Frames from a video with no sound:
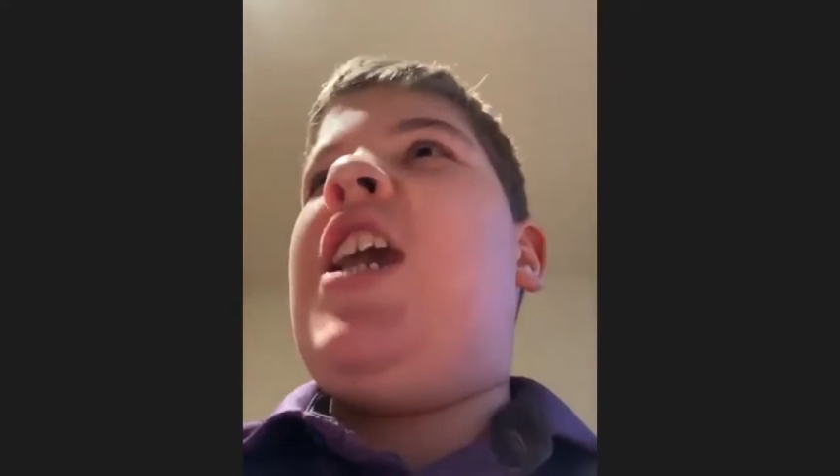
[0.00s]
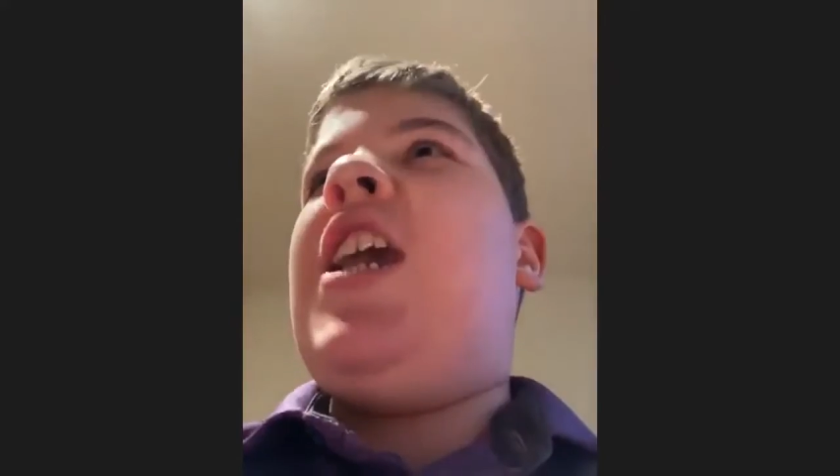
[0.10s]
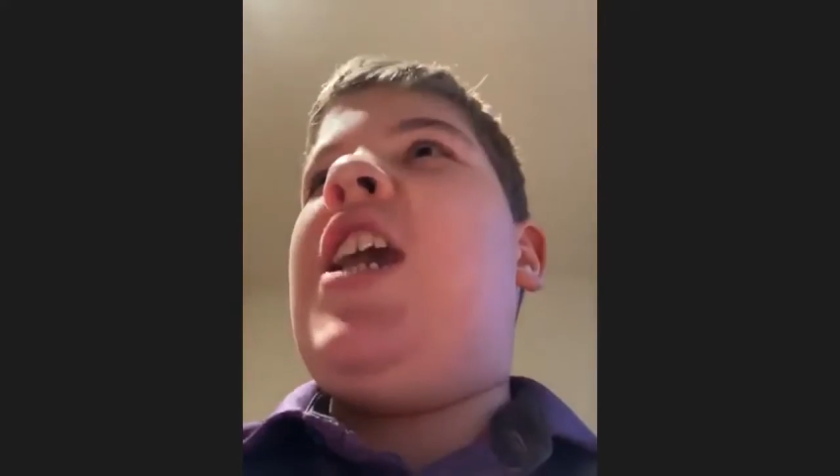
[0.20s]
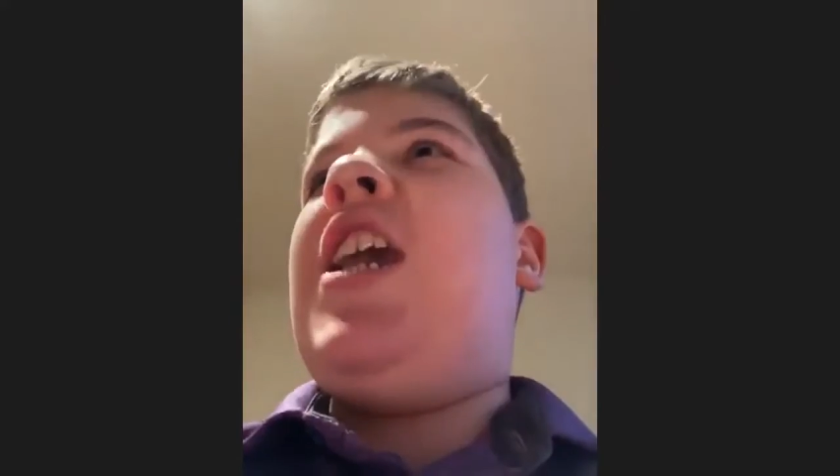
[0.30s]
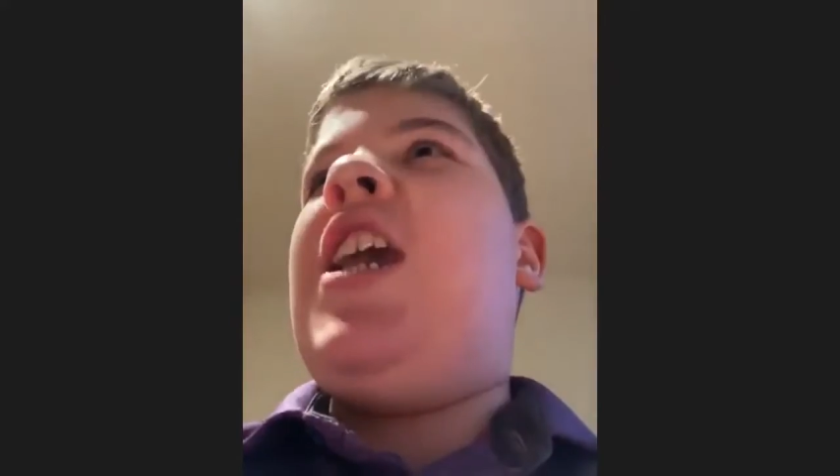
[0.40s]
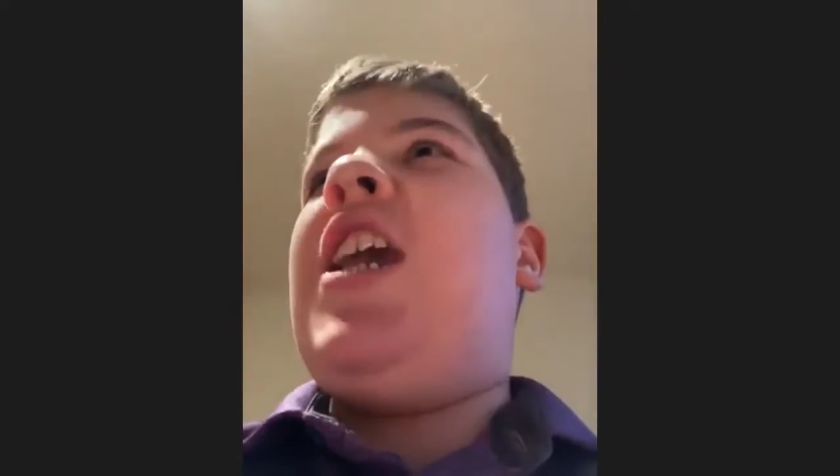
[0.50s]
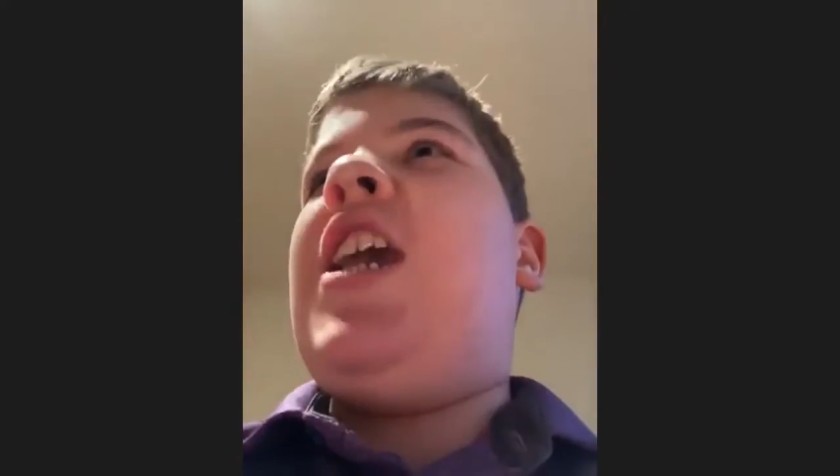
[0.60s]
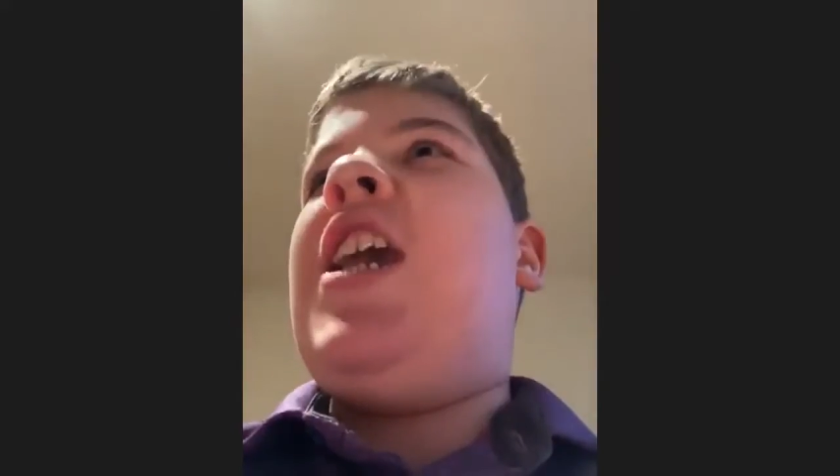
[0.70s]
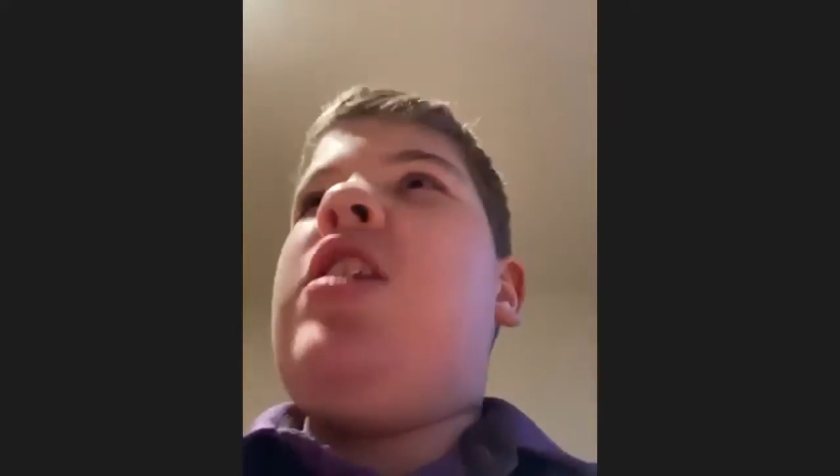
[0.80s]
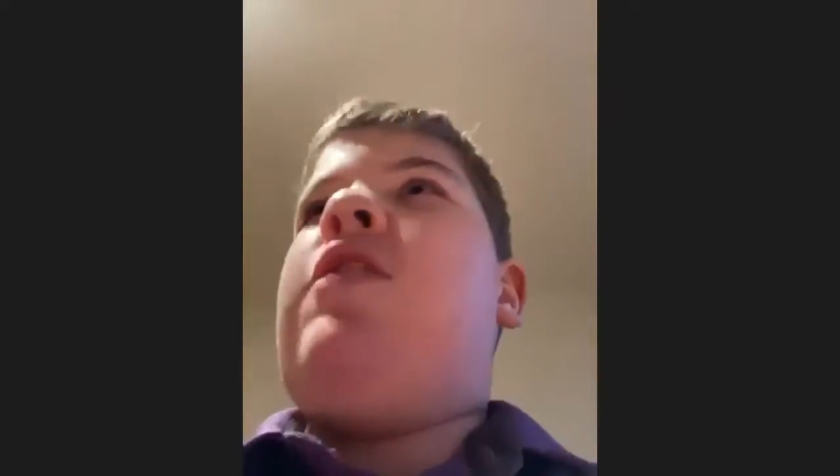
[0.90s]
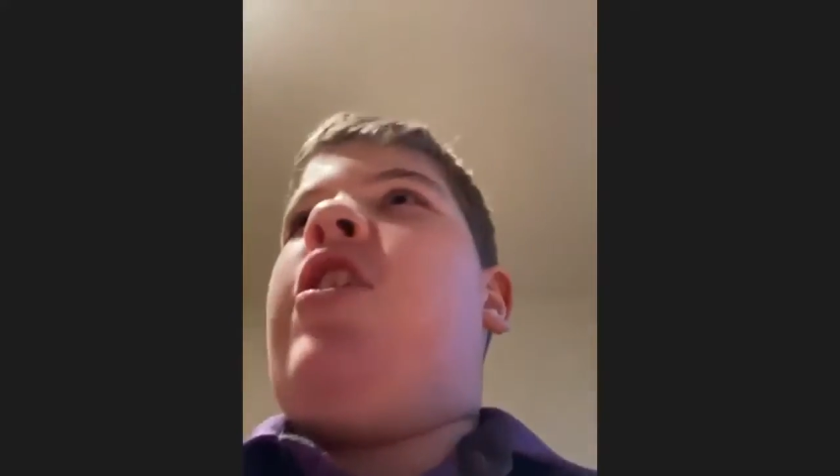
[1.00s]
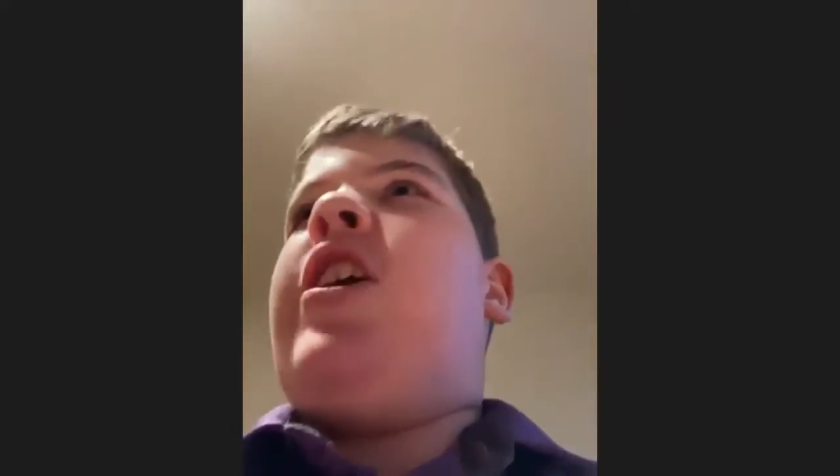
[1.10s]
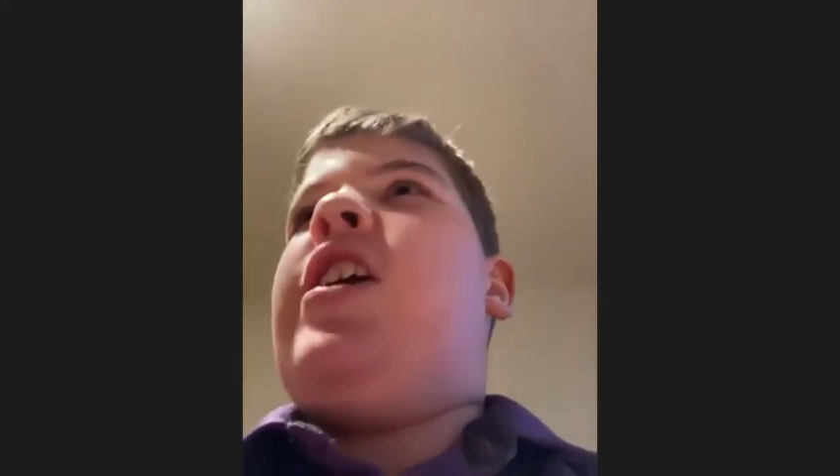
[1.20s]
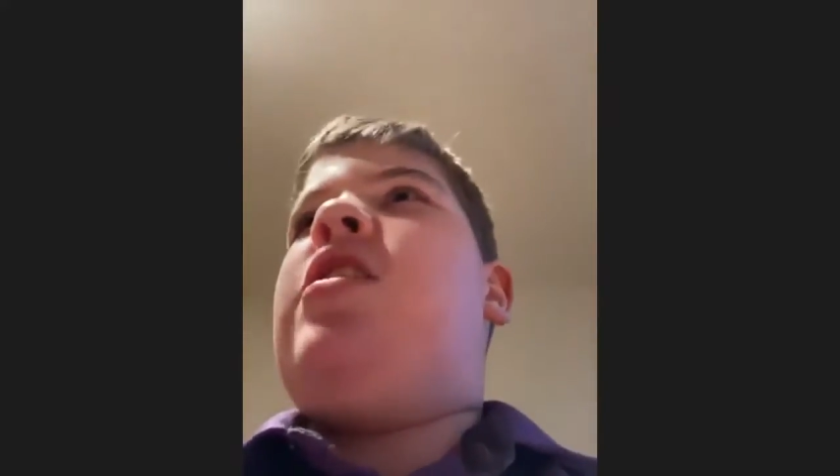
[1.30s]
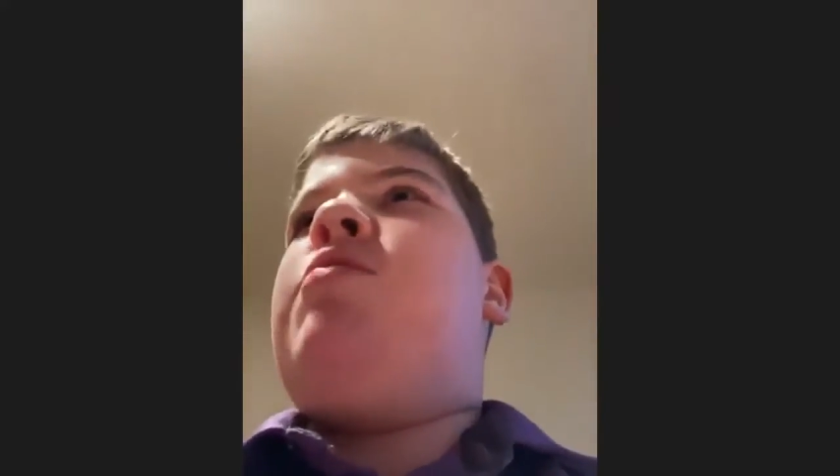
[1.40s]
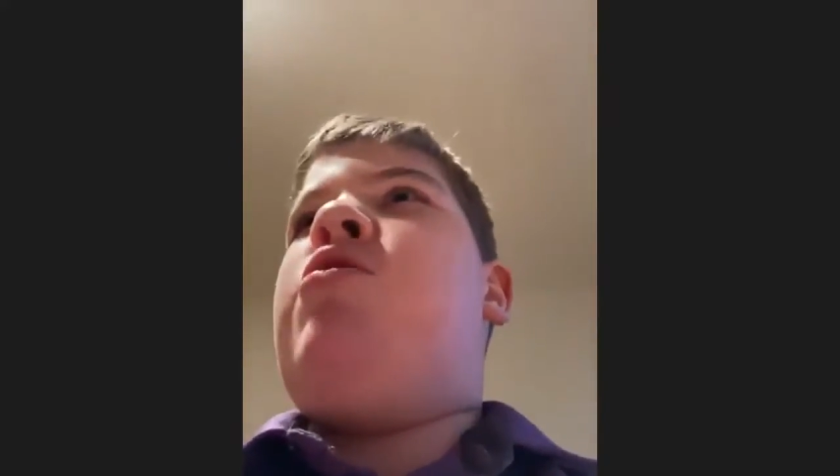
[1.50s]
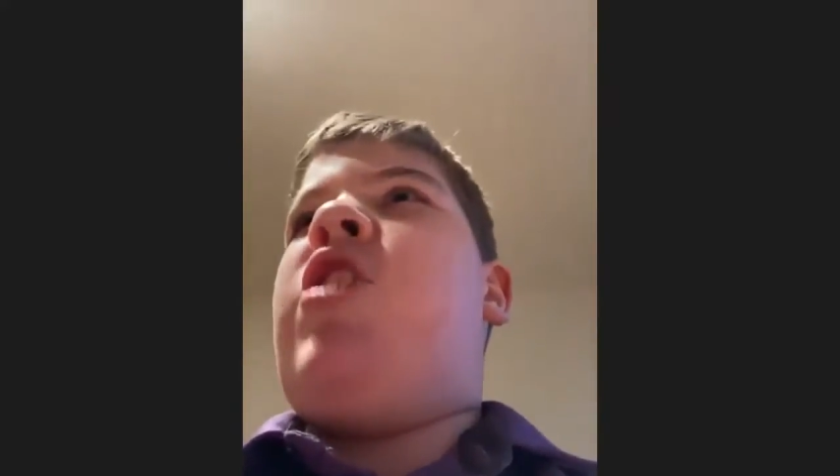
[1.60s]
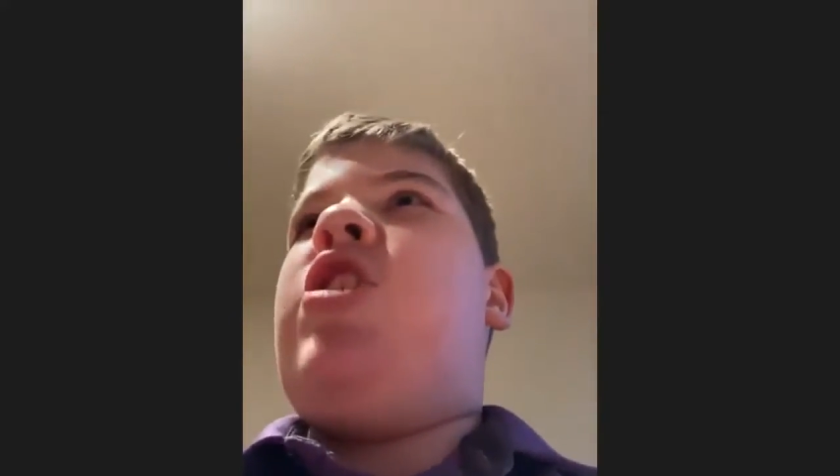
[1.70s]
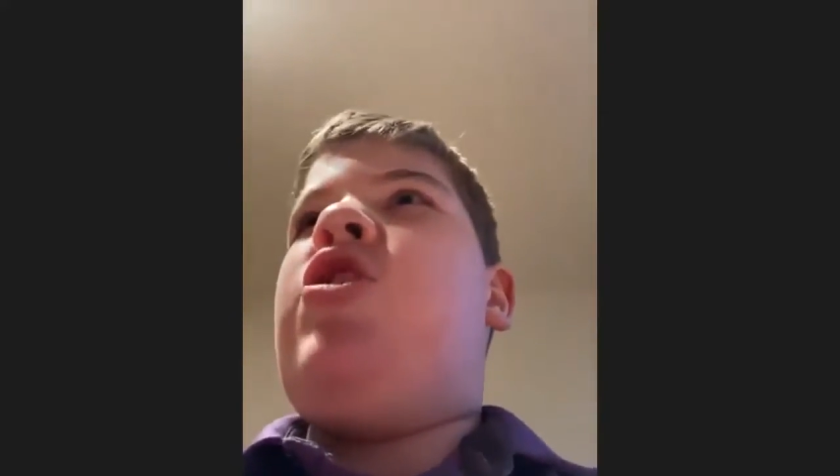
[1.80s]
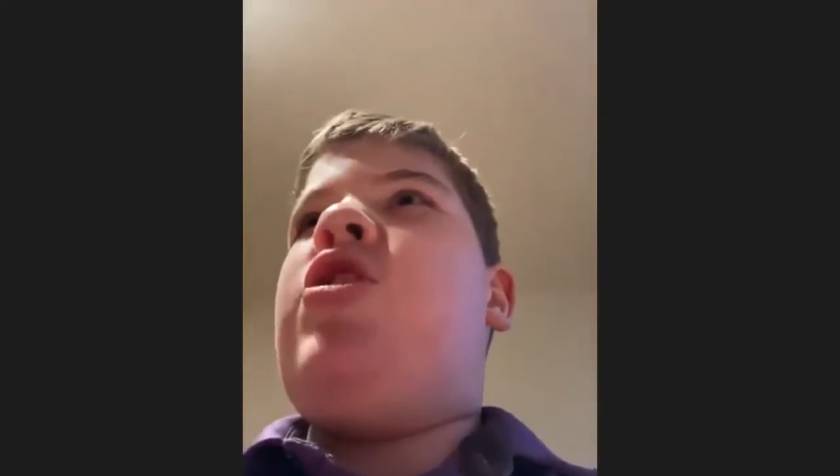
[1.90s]
Yeah. And she's very
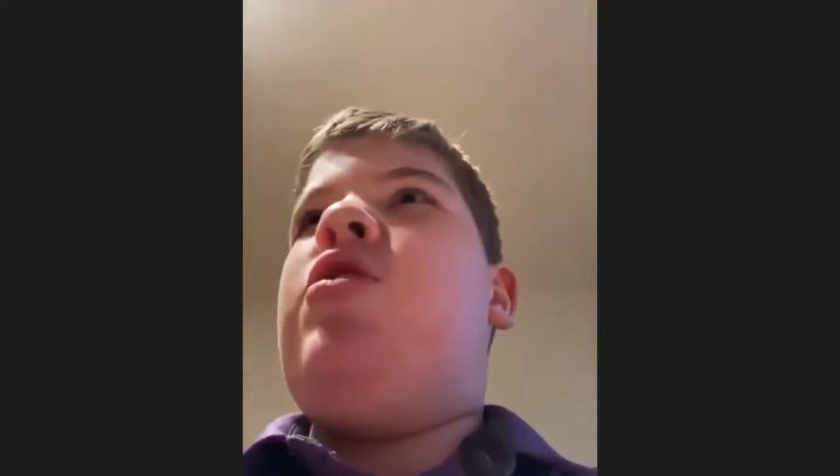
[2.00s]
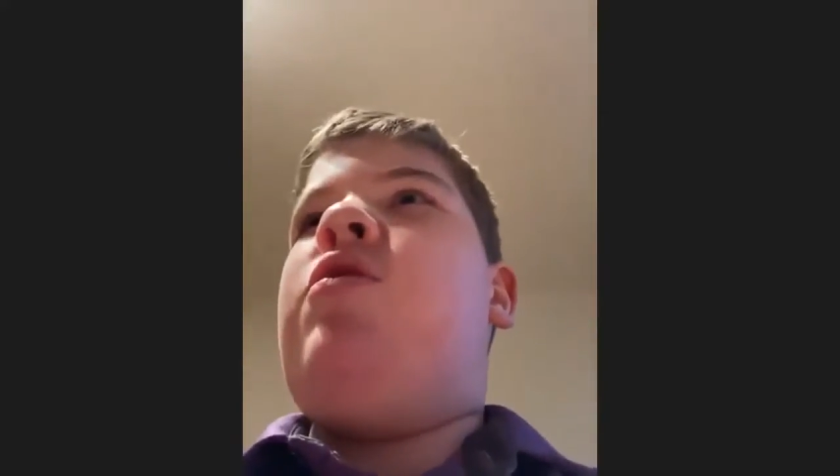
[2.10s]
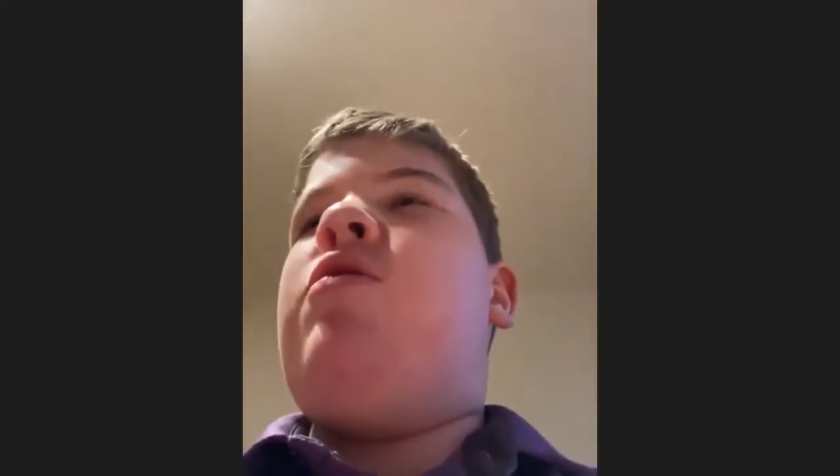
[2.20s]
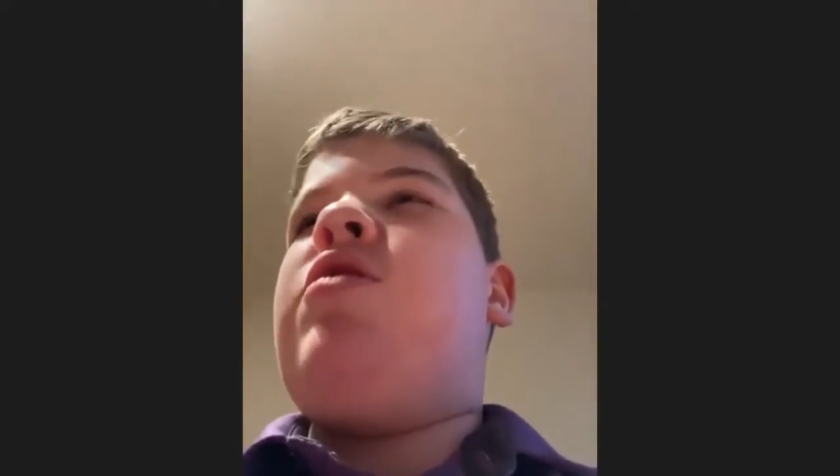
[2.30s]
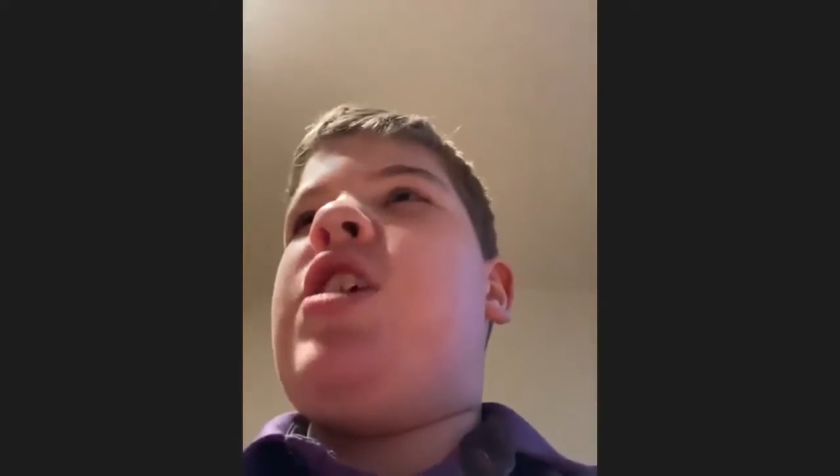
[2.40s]
inspirational.